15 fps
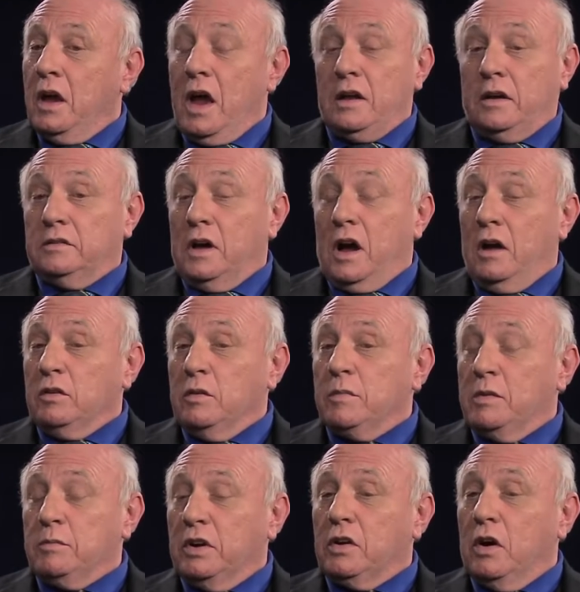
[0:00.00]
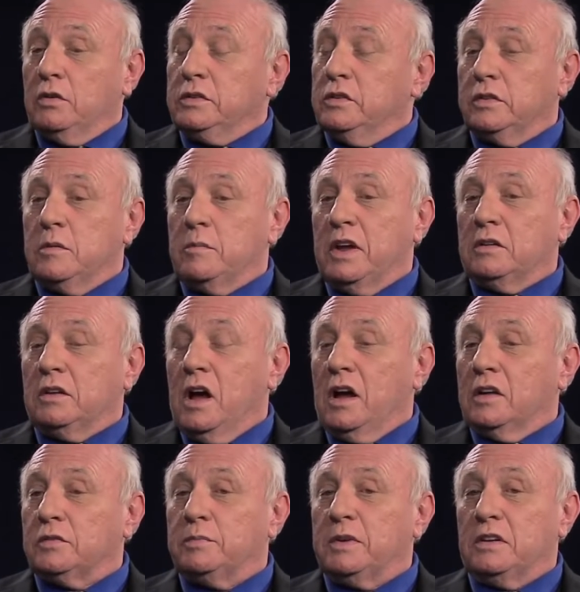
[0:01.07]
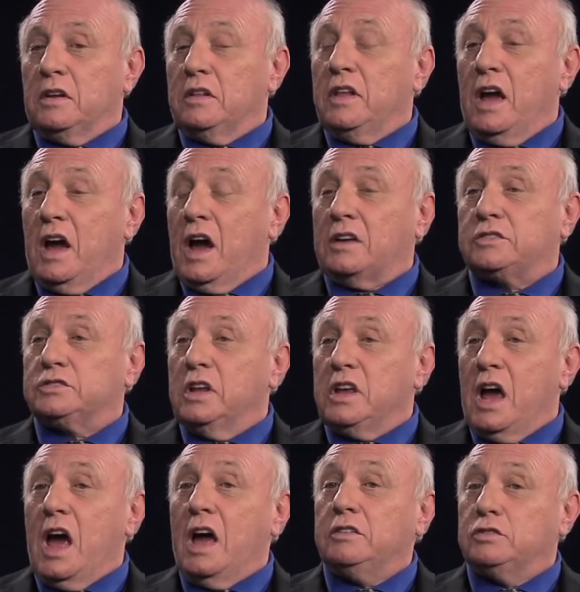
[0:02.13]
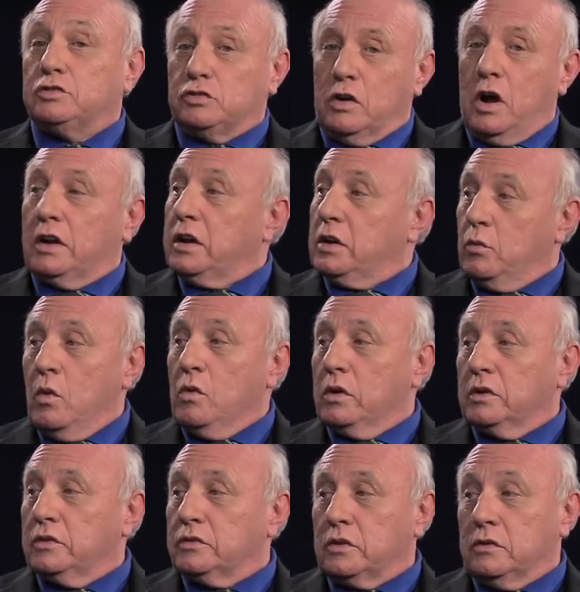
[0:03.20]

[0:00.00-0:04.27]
And I remember going to the mental hospital, and they actually had chronic wards.